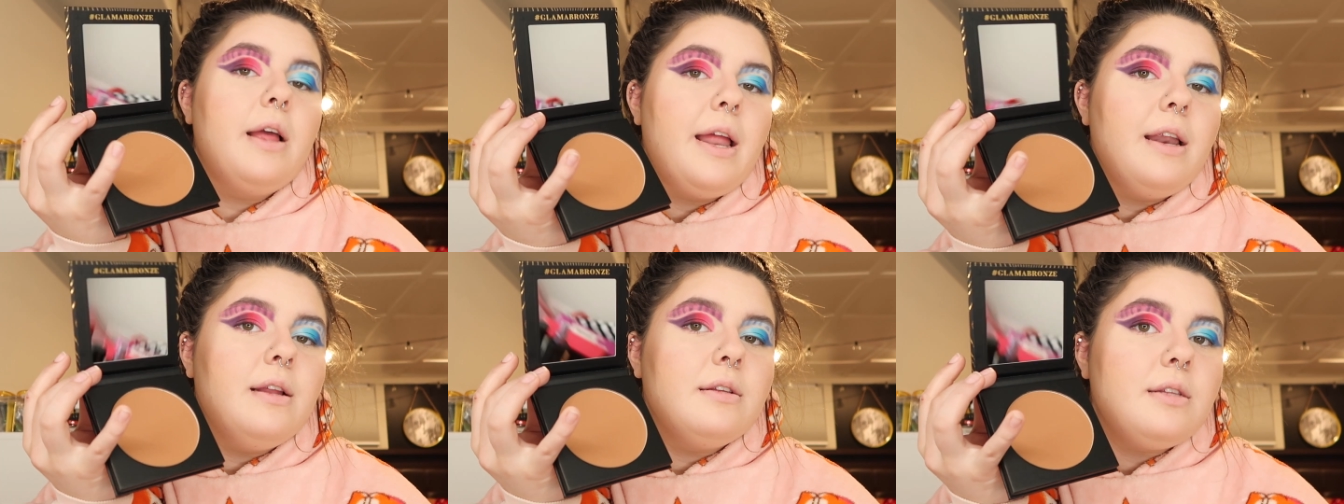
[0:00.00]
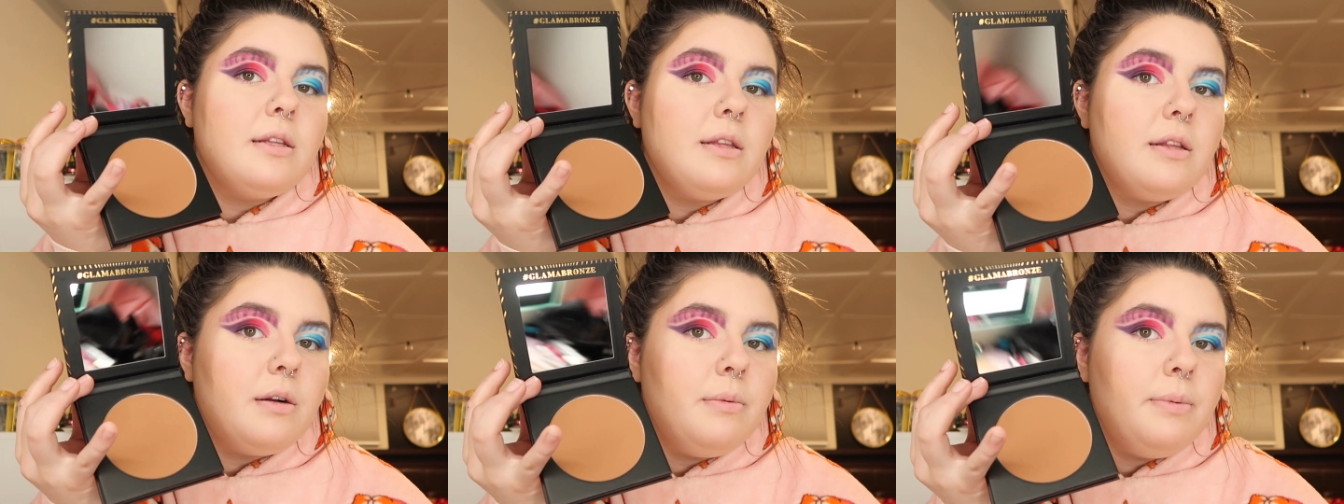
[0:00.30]
and
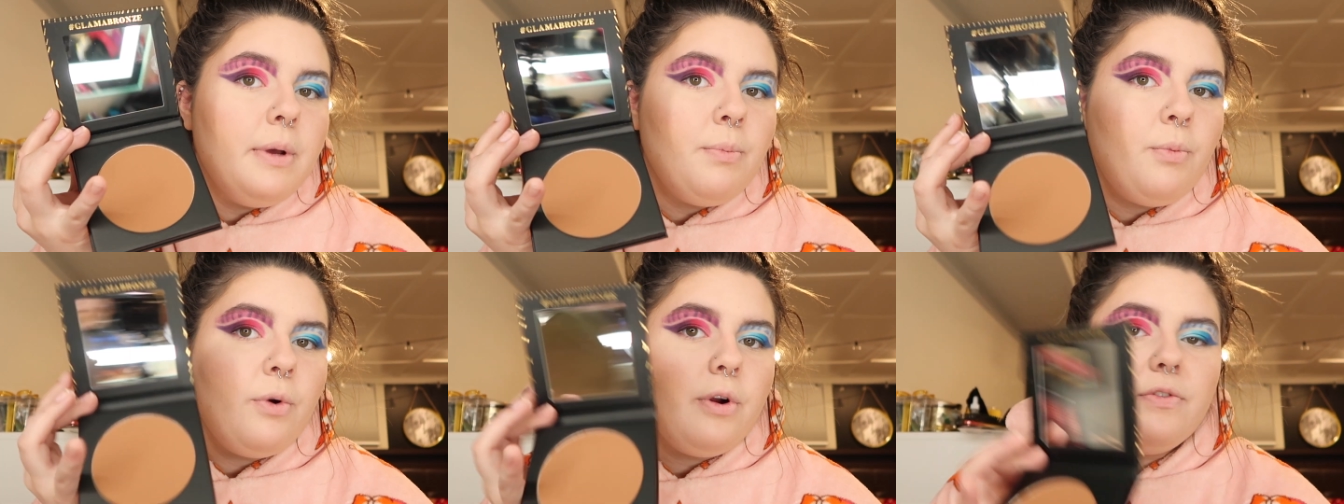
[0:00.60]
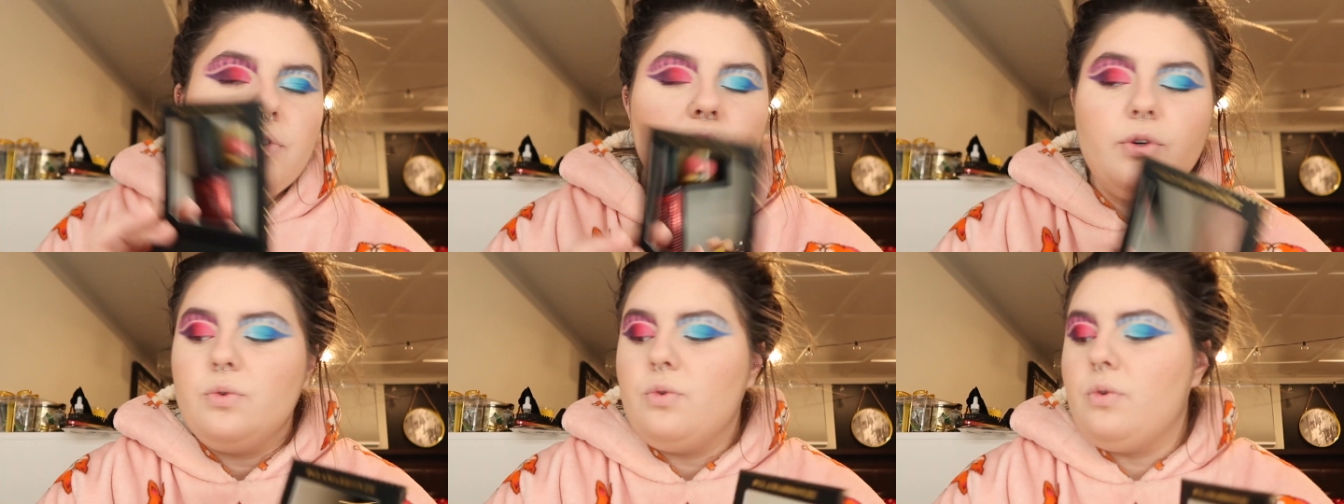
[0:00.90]
it's a little bit more
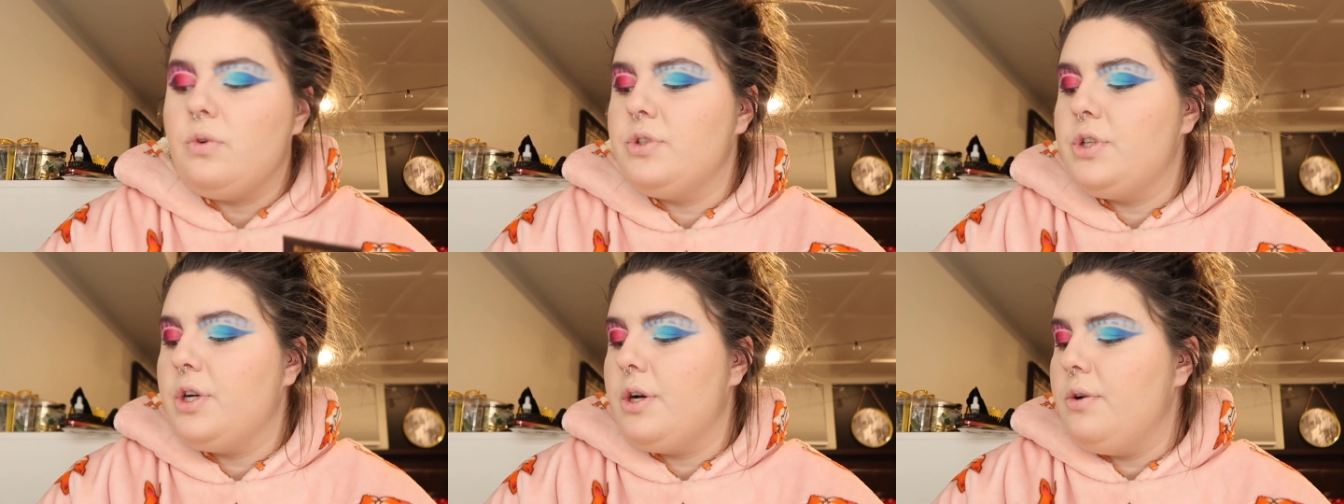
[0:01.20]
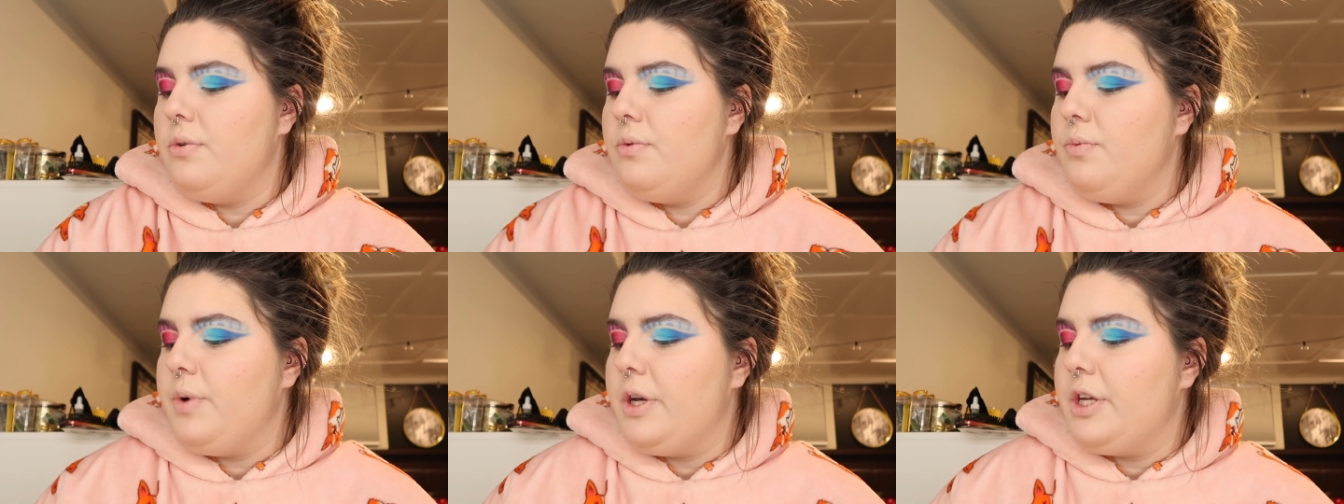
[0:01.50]
of a cool
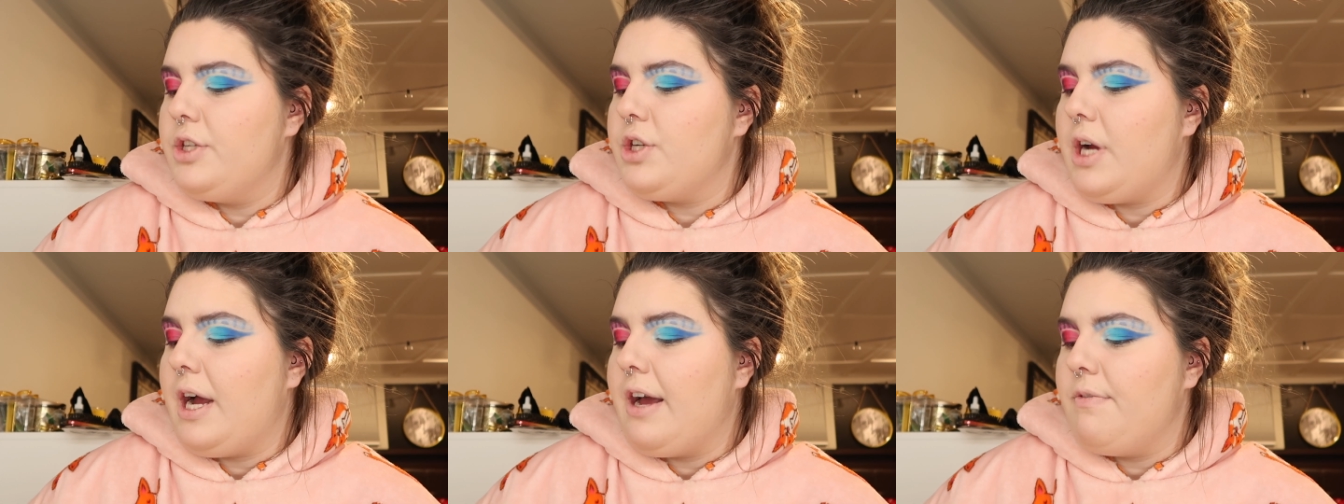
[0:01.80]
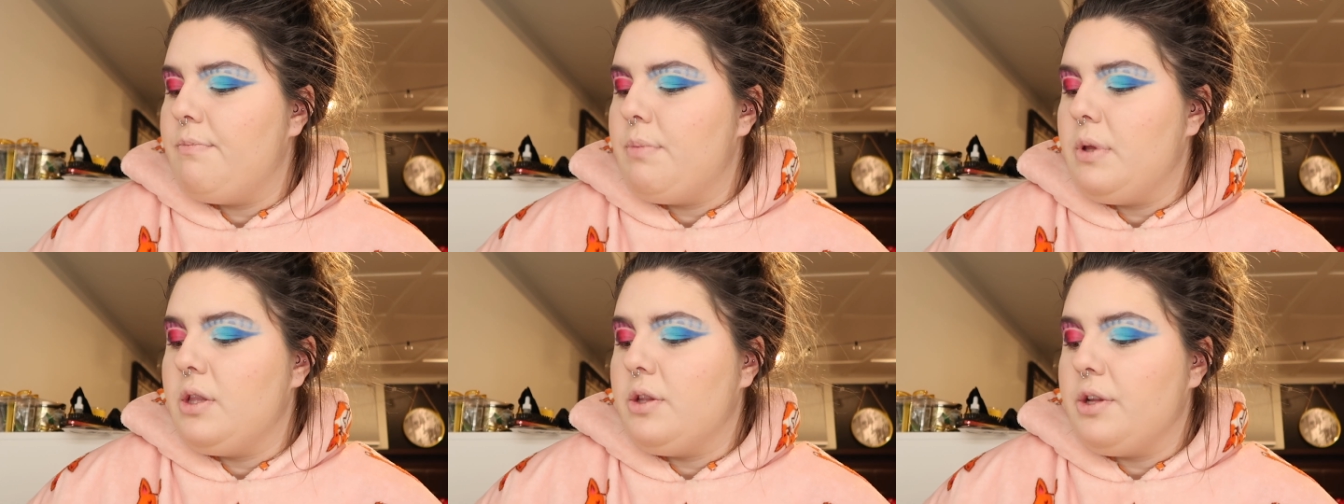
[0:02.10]
tone, which
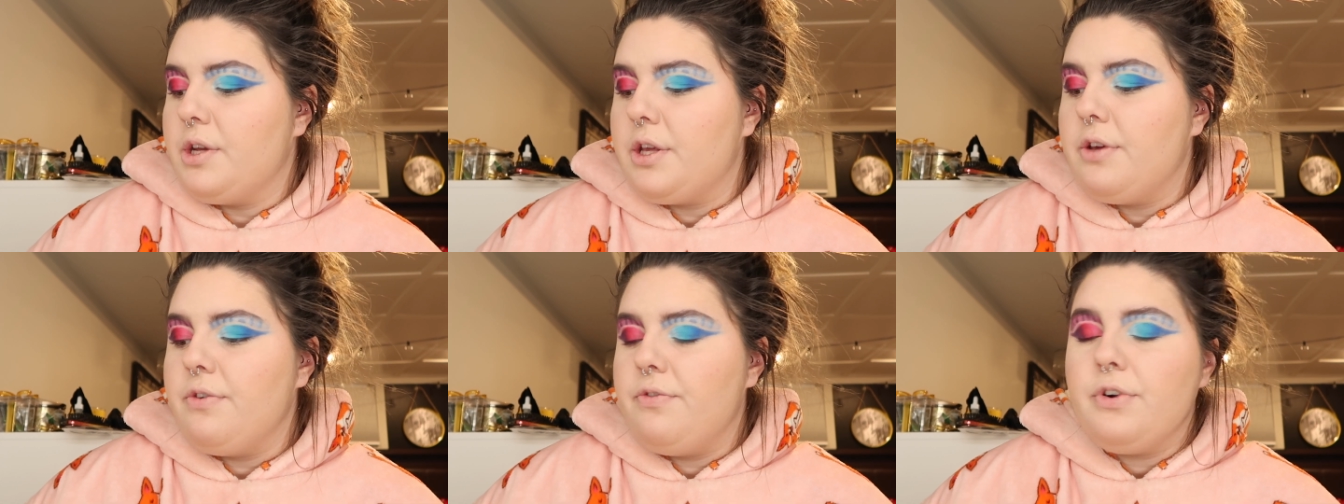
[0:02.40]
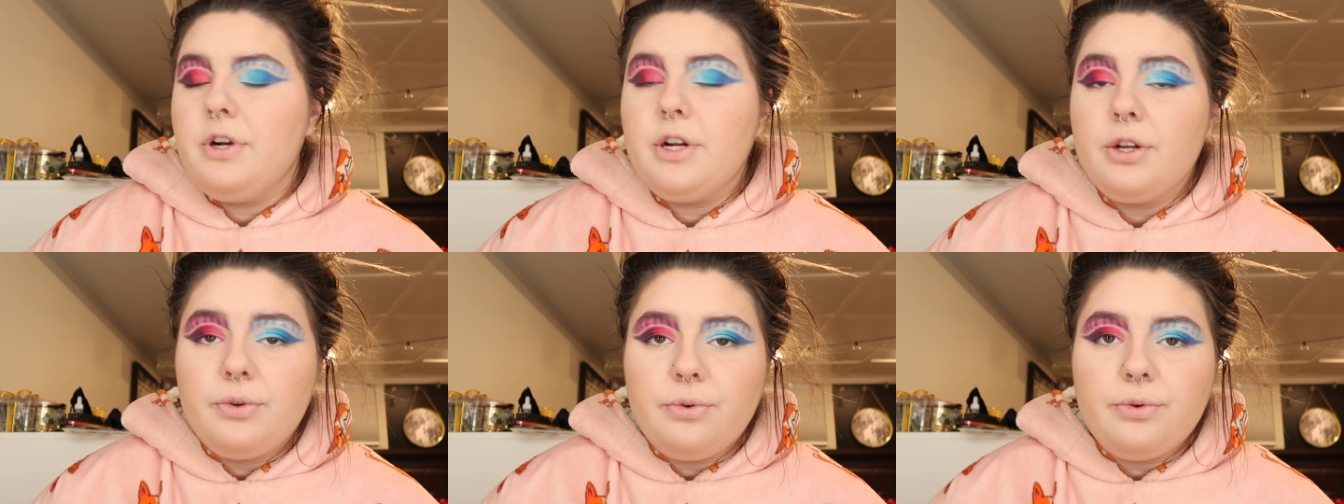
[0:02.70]
I've been looking
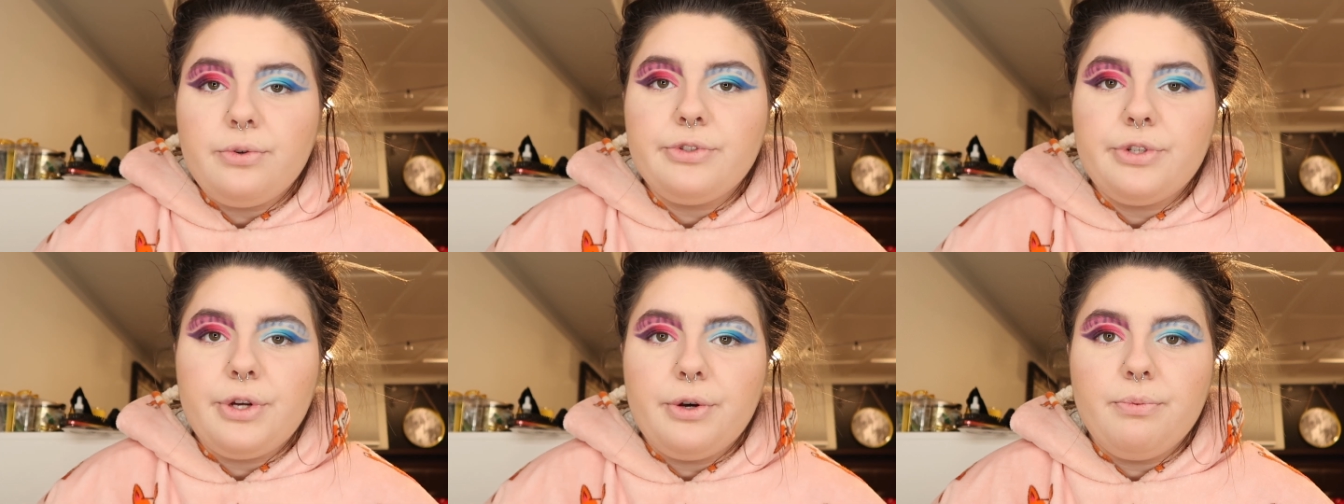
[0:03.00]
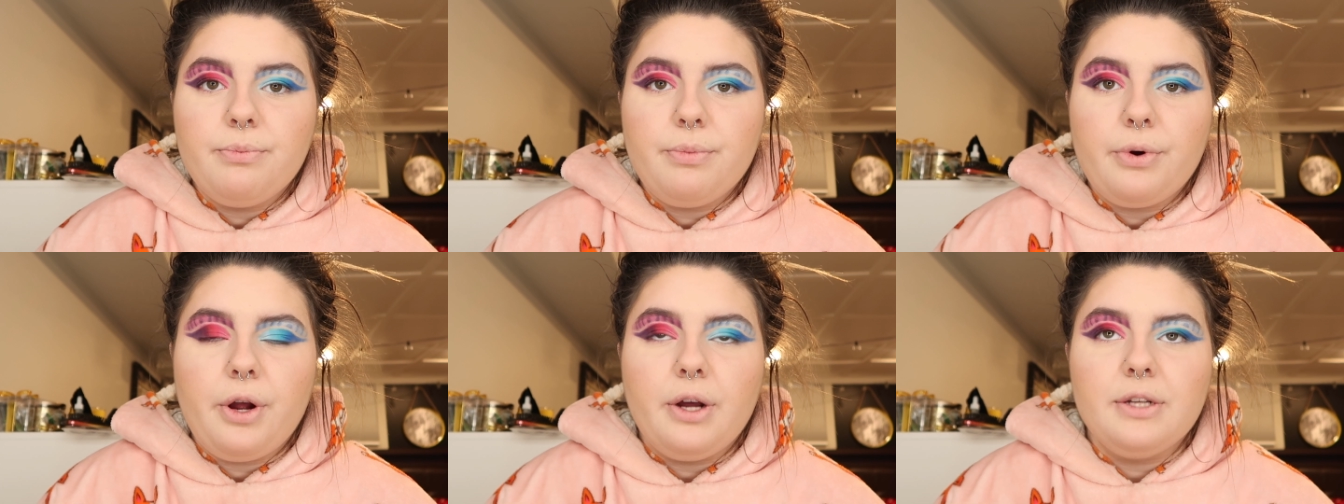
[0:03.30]
for a cool
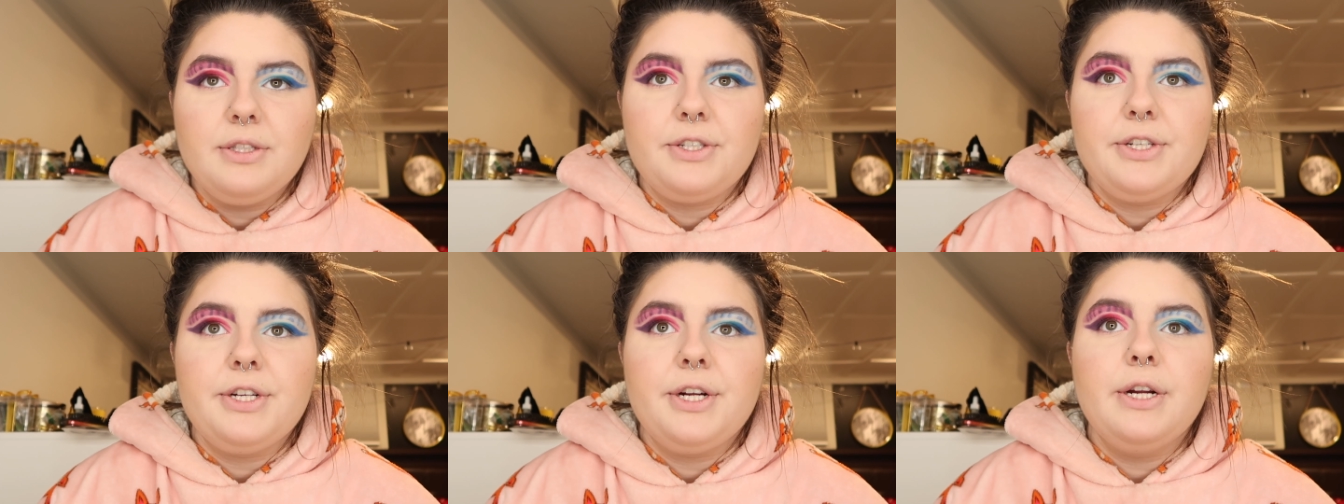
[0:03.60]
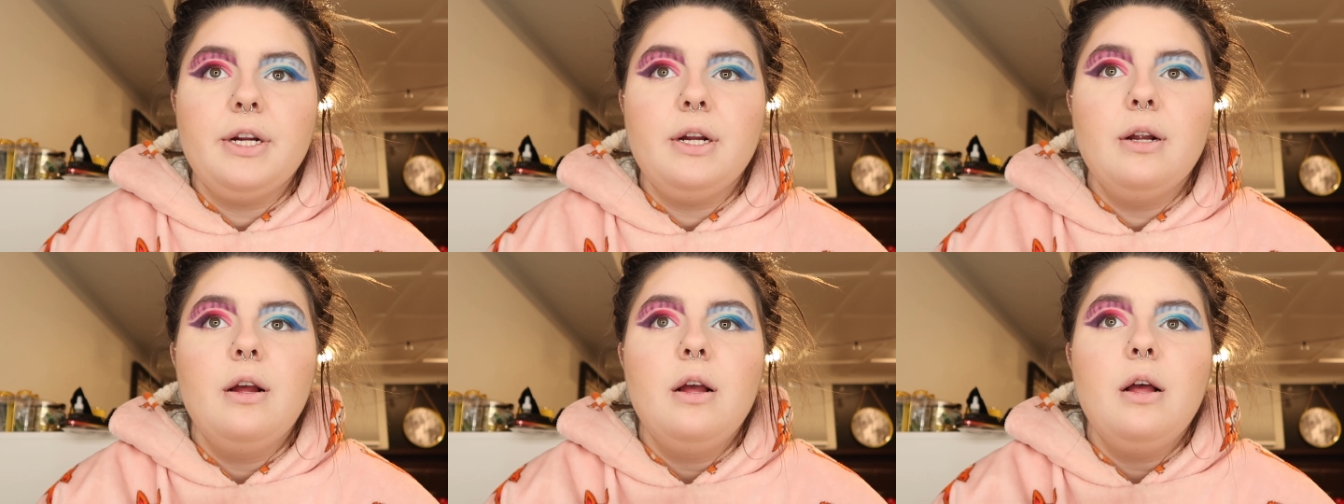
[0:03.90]
tone
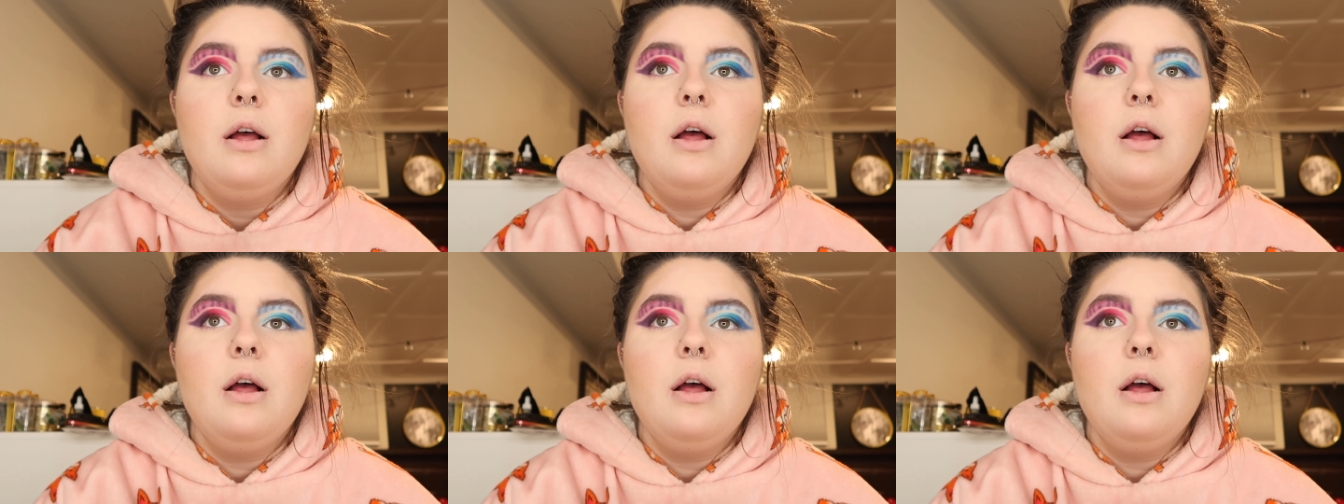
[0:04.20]
bronzer